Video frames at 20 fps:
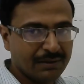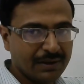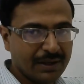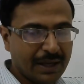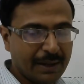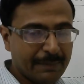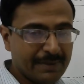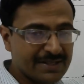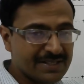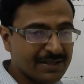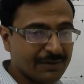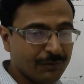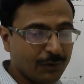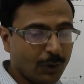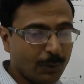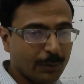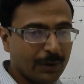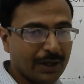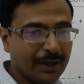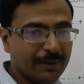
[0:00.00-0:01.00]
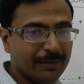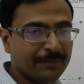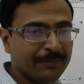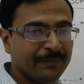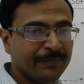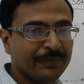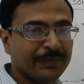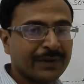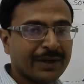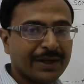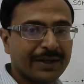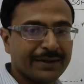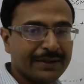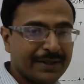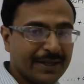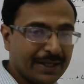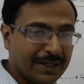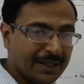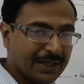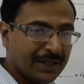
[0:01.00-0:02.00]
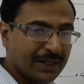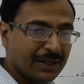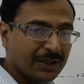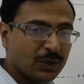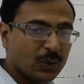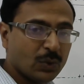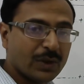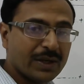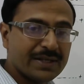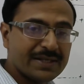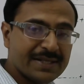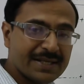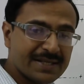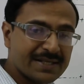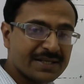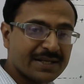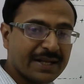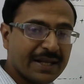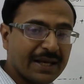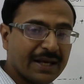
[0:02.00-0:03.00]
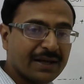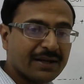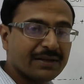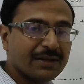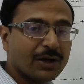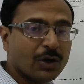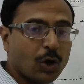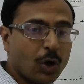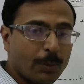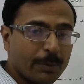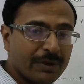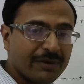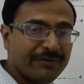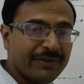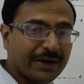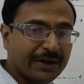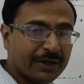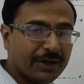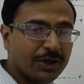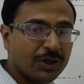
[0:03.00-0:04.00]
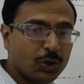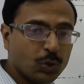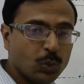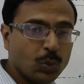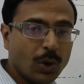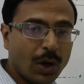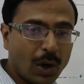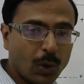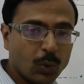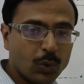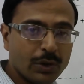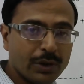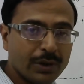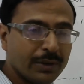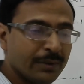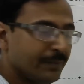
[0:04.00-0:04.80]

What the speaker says: amazing formula, then you can just take the common factor 2 out.